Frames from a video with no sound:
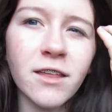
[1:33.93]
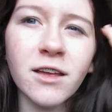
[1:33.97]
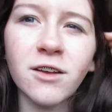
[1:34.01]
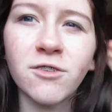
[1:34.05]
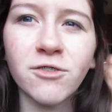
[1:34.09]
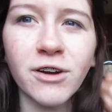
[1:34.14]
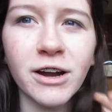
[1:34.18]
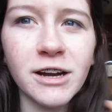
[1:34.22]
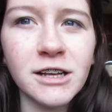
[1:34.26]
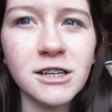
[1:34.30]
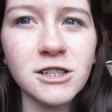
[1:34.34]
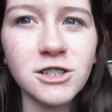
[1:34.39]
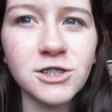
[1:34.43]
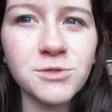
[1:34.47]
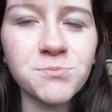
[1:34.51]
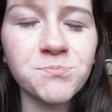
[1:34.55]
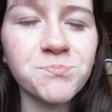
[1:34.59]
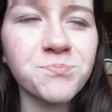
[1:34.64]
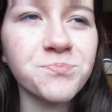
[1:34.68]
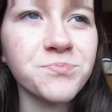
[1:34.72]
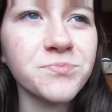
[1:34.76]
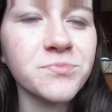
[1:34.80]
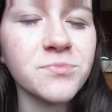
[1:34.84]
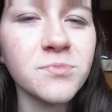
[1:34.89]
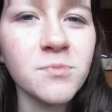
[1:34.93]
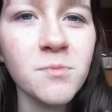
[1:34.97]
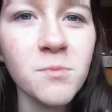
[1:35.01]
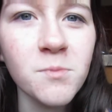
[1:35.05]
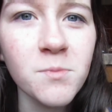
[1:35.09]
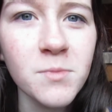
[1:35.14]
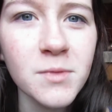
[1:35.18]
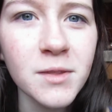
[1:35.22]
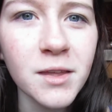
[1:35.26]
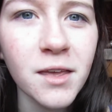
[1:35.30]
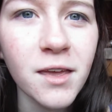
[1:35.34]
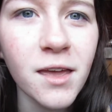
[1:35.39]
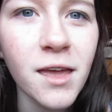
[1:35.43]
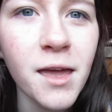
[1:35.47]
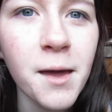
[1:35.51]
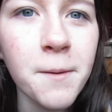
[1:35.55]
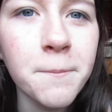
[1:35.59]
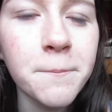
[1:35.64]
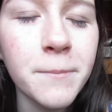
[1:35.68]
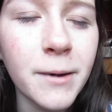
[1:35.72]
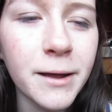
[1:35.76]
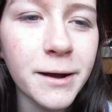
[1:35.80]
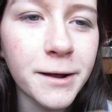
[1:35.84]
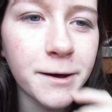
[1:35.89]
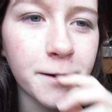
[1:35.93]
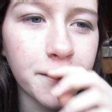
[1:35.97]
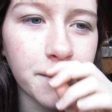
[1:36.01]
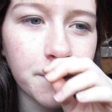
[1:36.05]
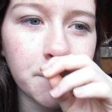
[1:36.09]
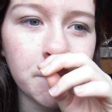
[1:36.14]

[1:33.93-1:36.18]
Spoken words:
of like reddish. But